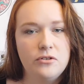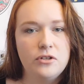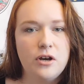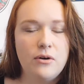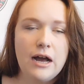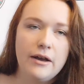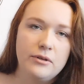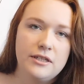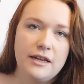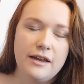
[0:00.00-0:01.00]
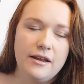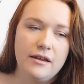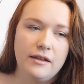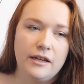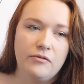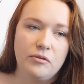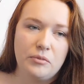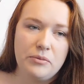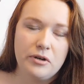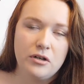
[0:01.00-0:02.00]
So I would say, like, for
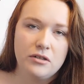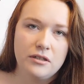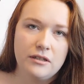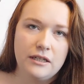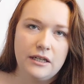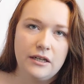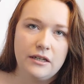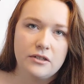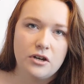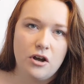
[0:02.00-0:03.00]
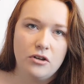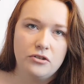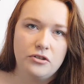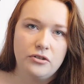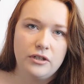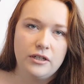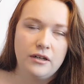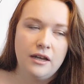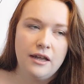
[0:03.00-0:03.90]
me personally, as a college student,